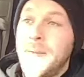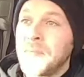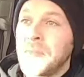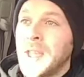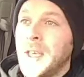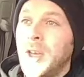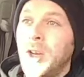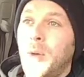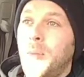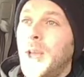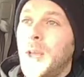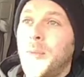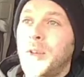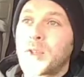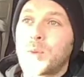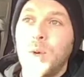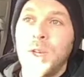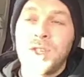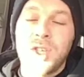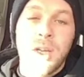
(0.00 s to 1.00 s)
maybe
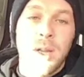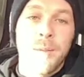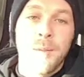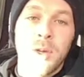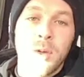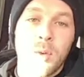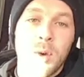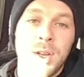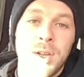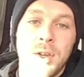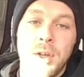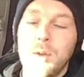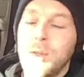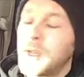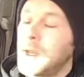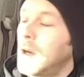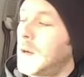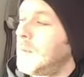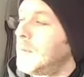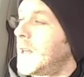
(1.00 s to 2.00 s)
switching him and
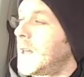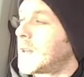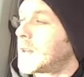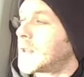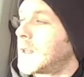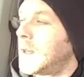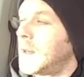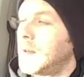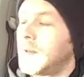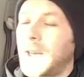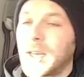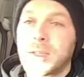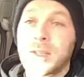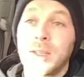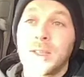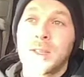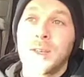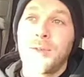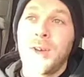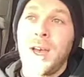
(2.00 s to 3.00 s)
Guendouzi up next to
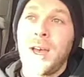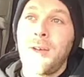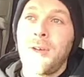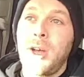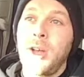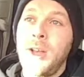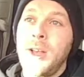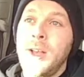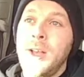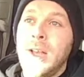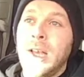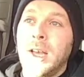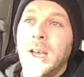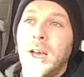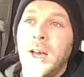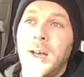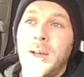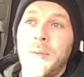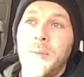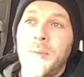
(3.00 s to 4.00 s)
Torreira.
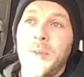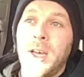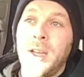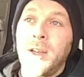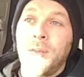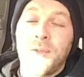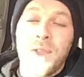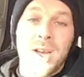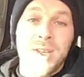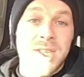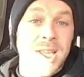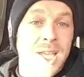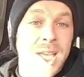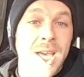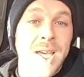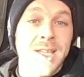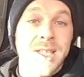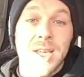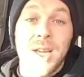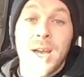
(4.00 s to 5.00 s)
And if that's the
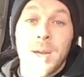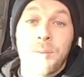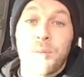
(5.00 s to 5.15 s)
case, then I'd